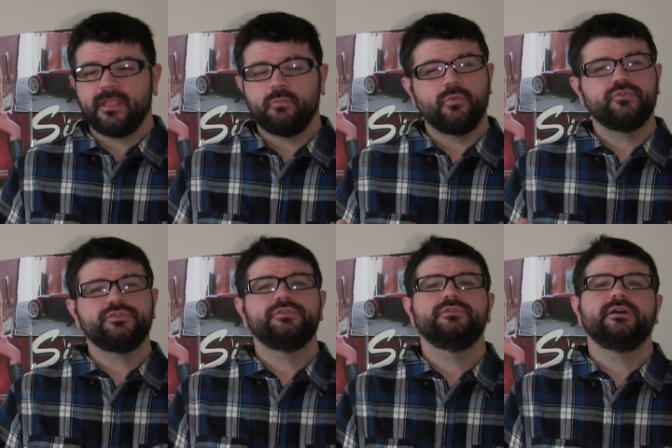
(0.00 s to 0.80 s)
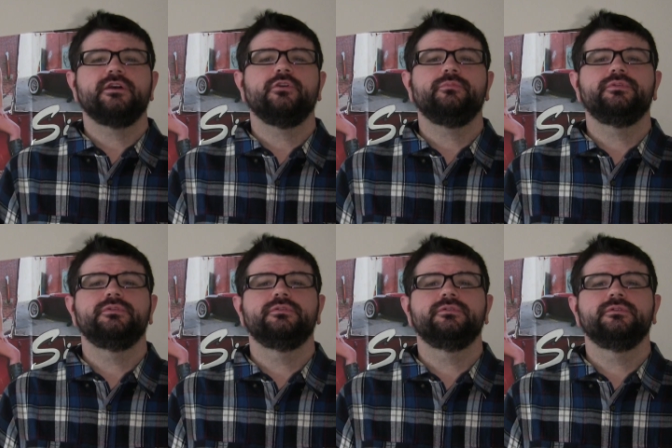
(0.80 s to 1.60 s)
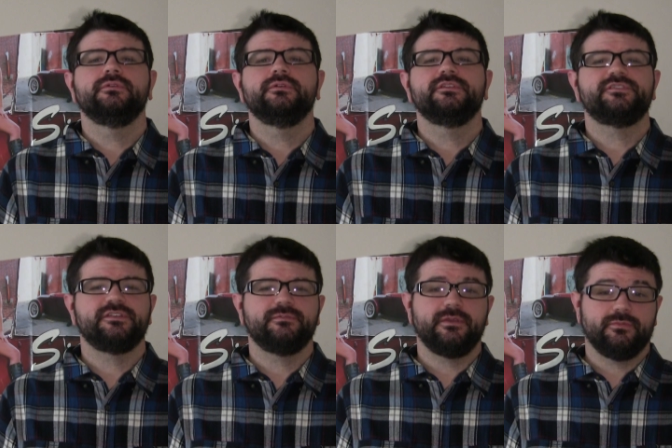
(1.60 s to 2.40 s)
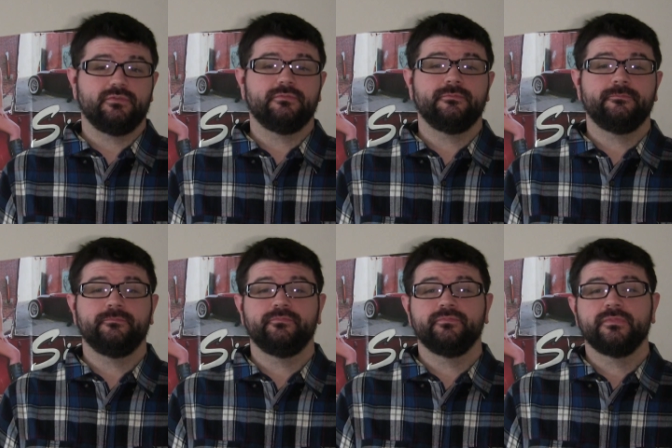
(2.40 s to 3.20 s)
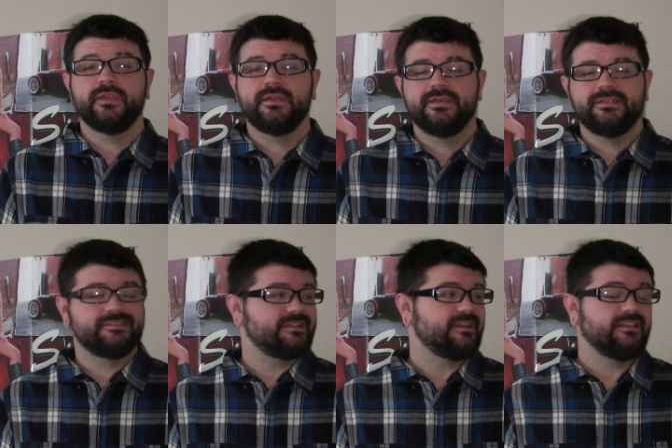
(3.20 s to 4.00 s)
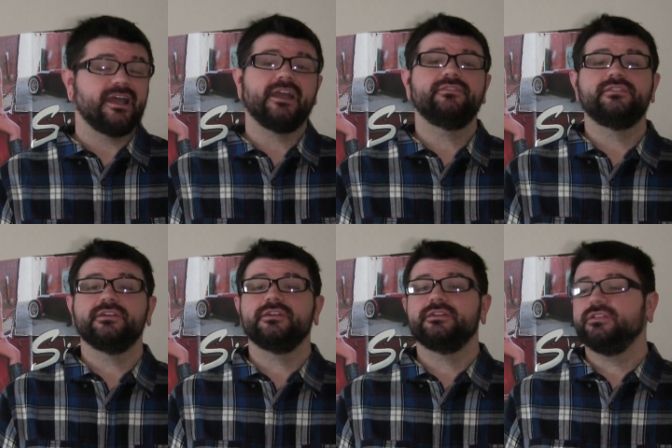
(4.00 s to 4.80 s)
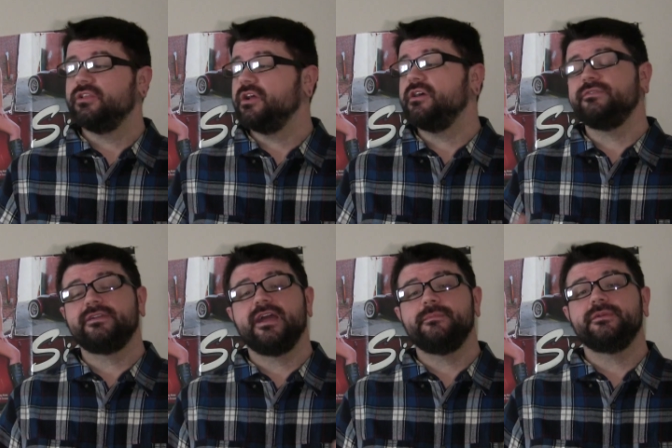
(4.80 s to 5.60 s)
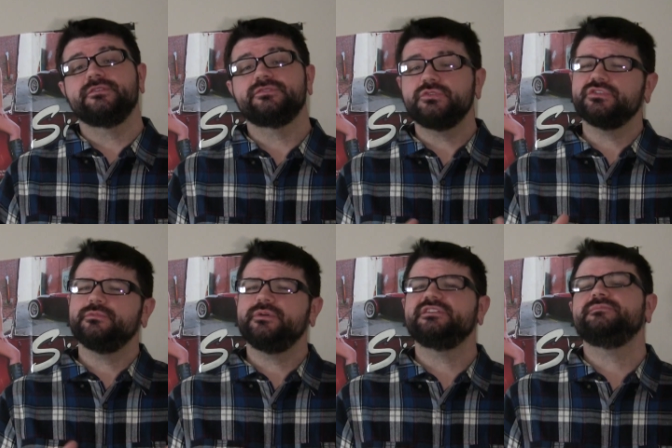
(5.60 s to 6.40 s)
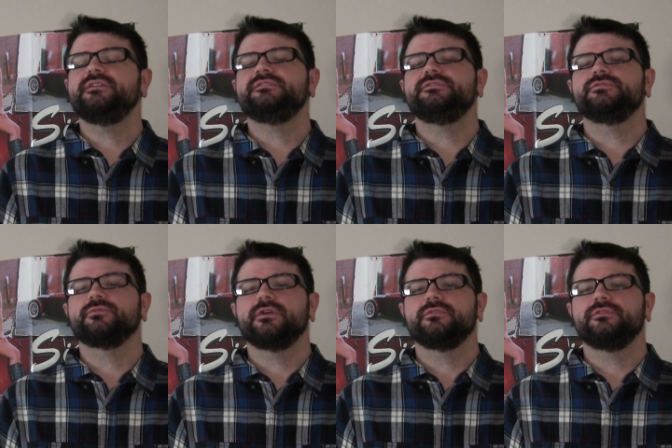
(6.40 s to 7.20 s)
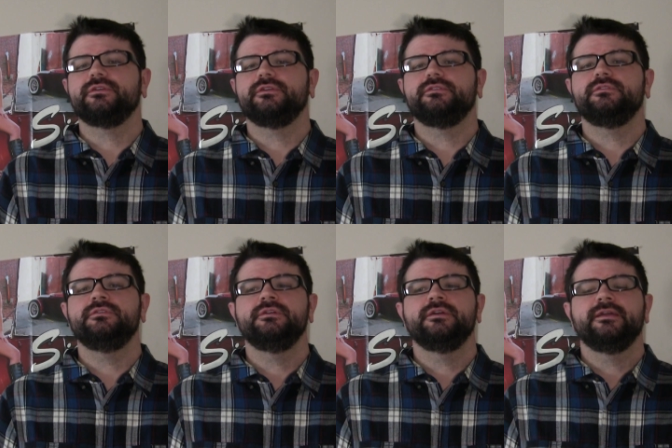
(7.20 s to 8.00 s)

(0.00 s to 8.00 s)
what would you do to help sick people? they say laughter and love and happiness. Those are the best medicines rather than